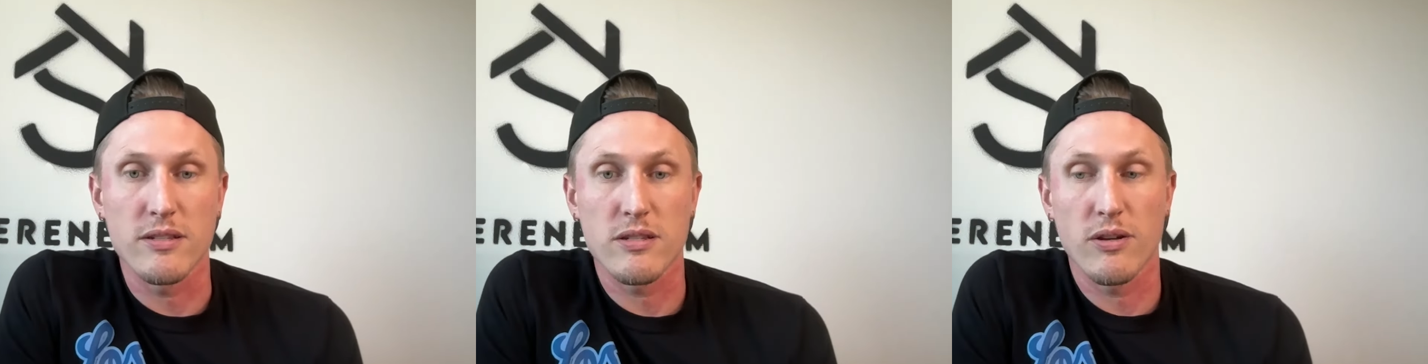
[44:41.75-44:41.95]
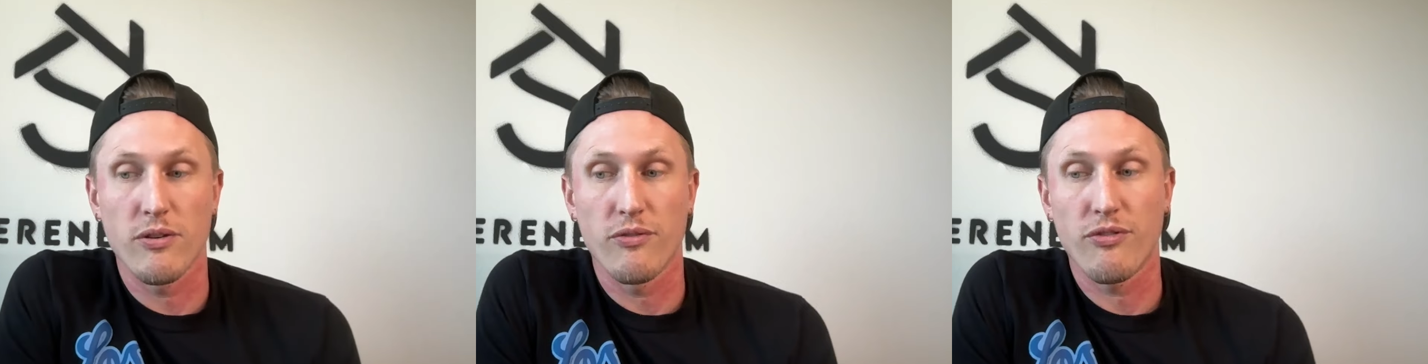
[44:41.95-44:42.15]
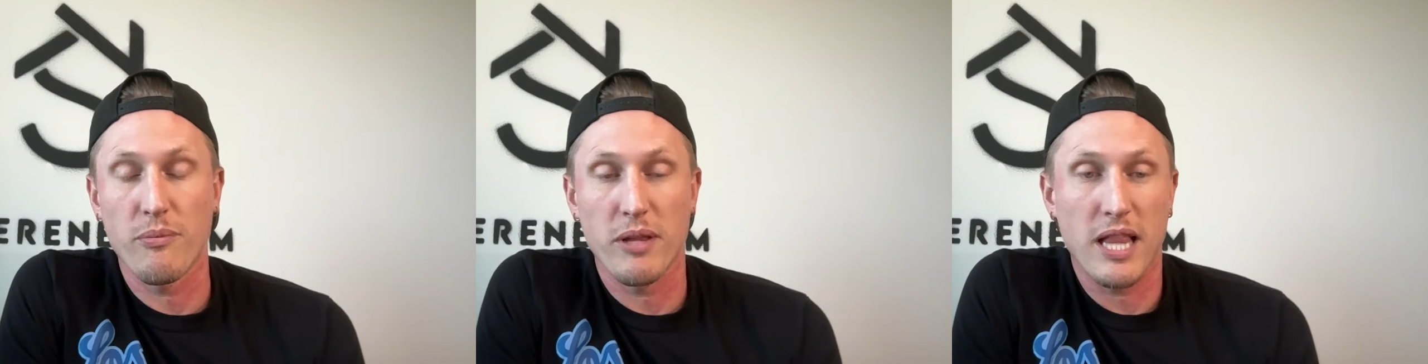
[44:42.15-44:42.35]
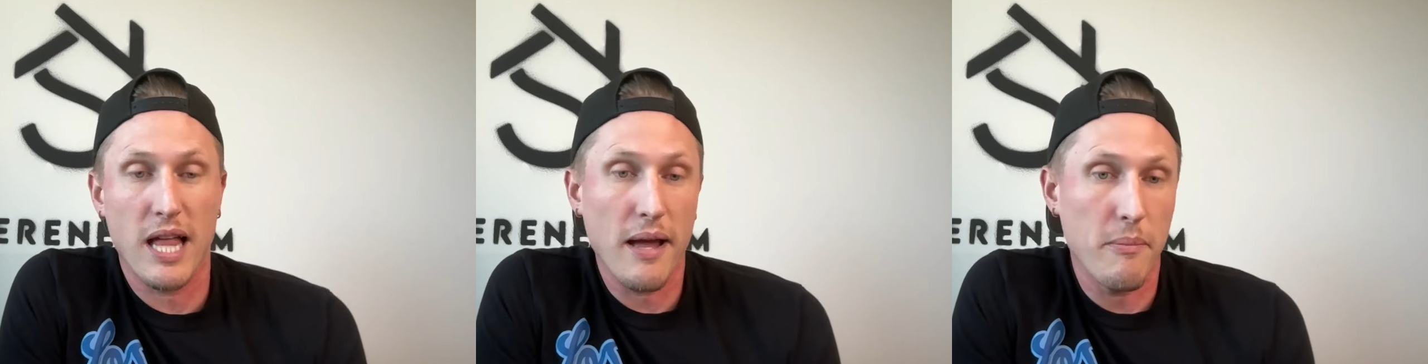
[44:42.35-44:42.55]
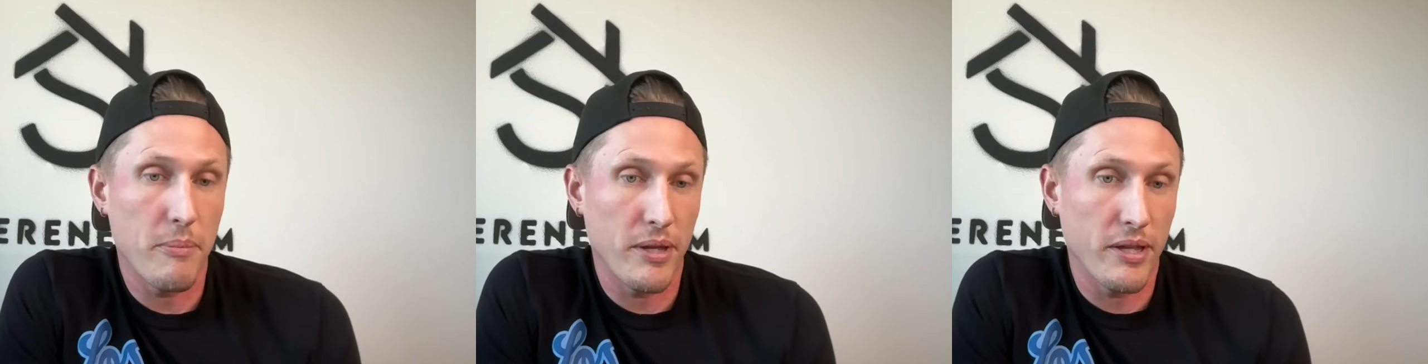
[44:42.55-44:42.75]
So from a
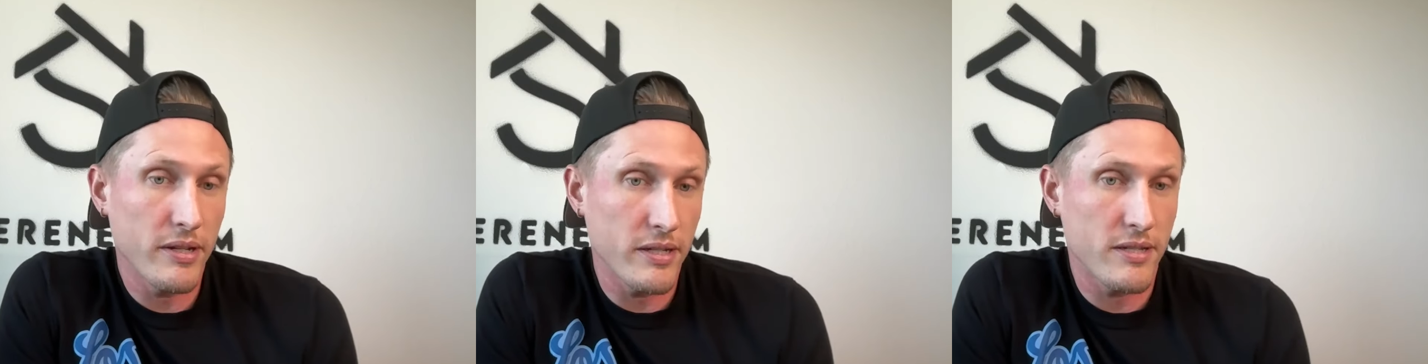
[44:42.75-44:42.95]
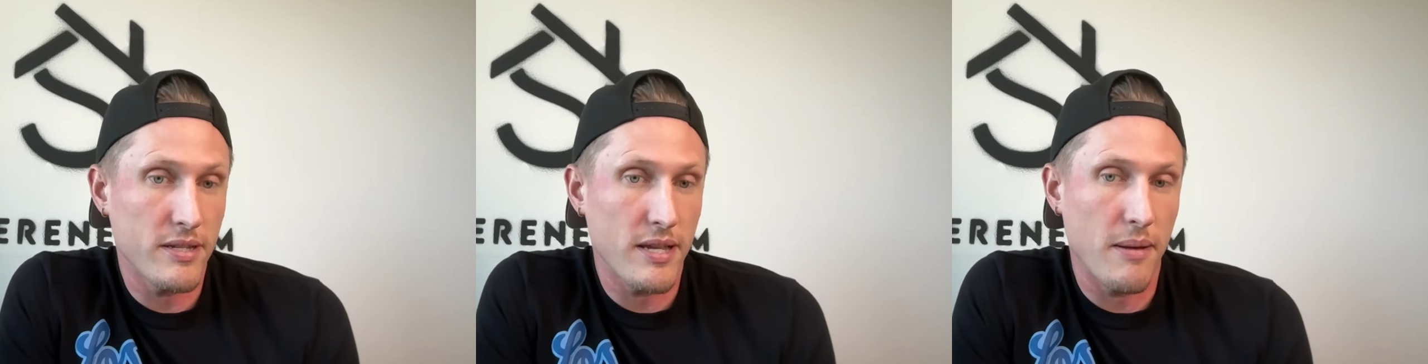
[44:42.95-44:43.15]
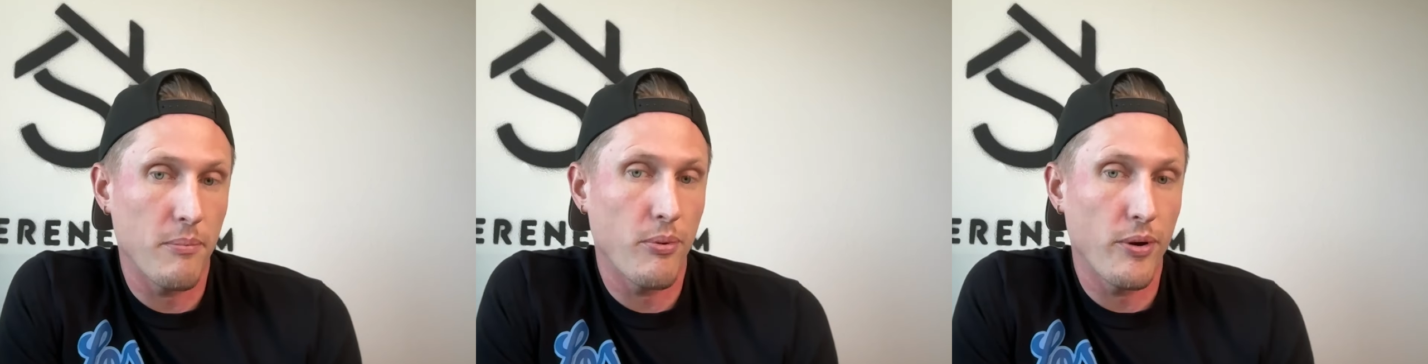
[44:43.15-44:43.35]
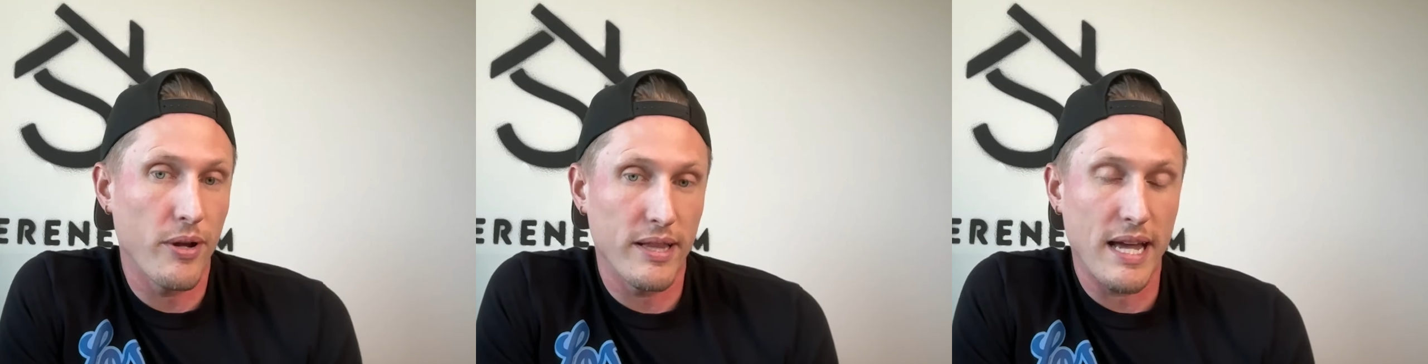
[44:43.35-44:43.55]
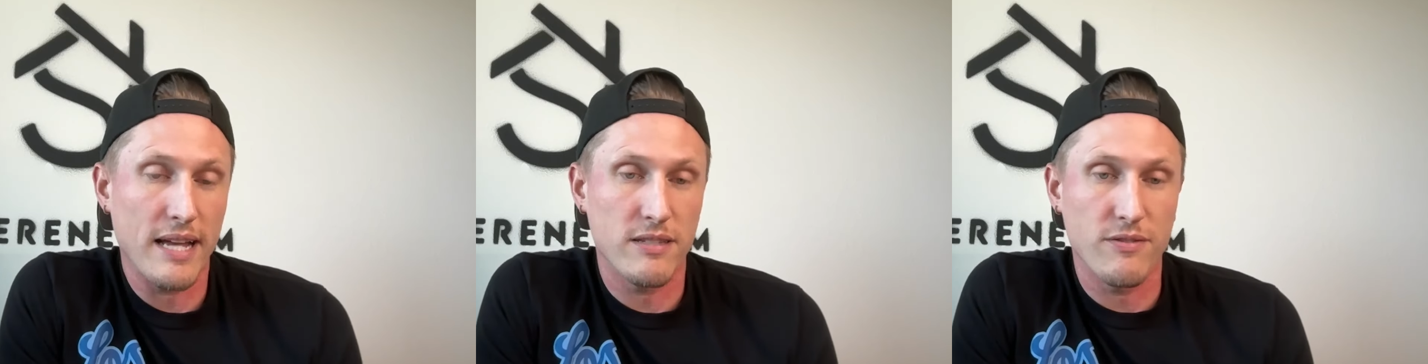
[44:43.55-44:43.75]
liability
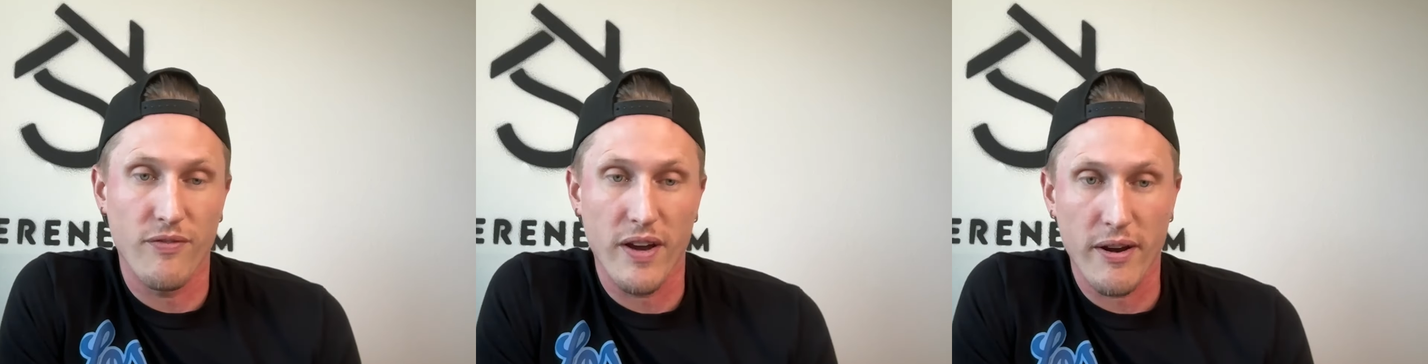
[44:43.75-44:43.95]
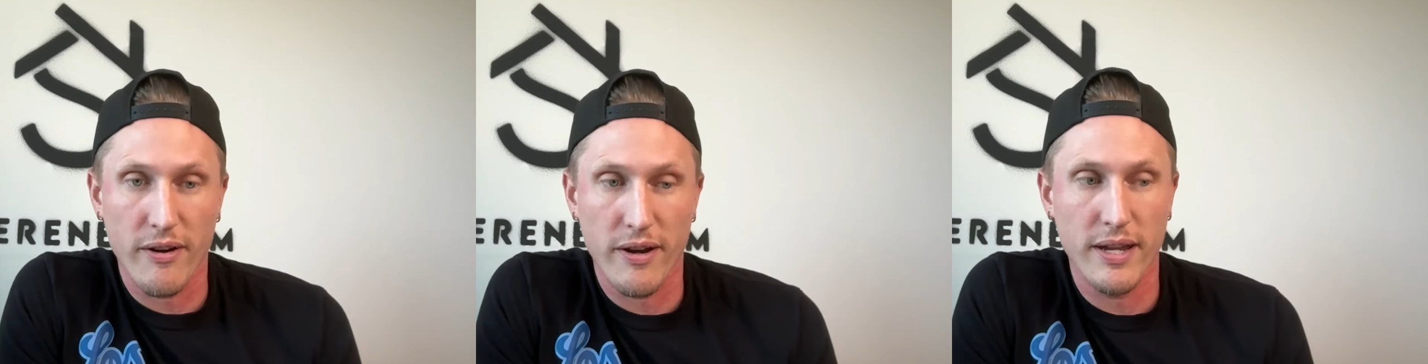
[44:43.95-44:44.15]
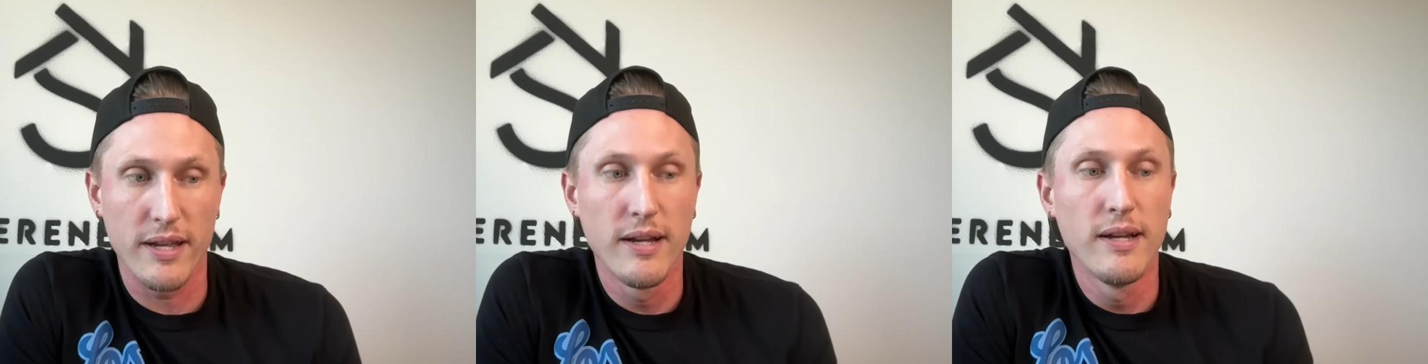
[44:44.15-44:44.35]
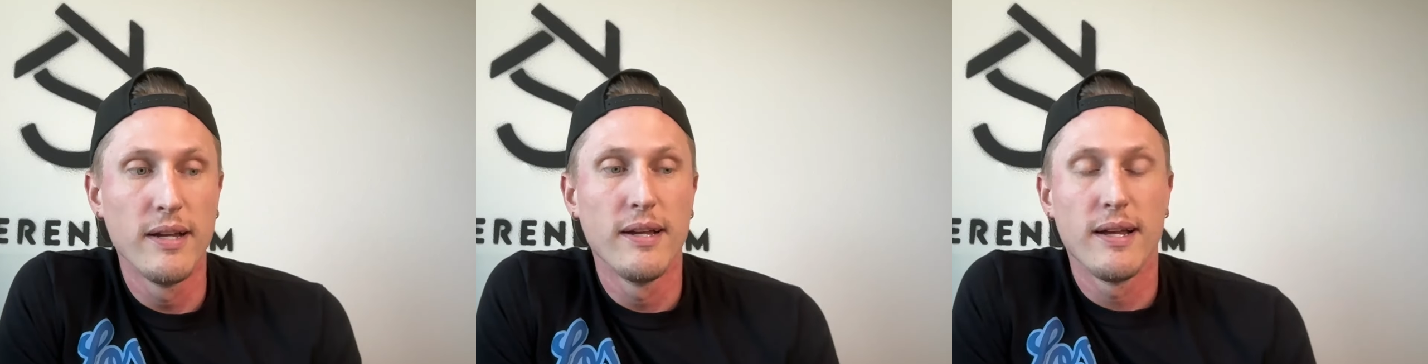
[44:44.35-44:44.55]
standpoint, that's very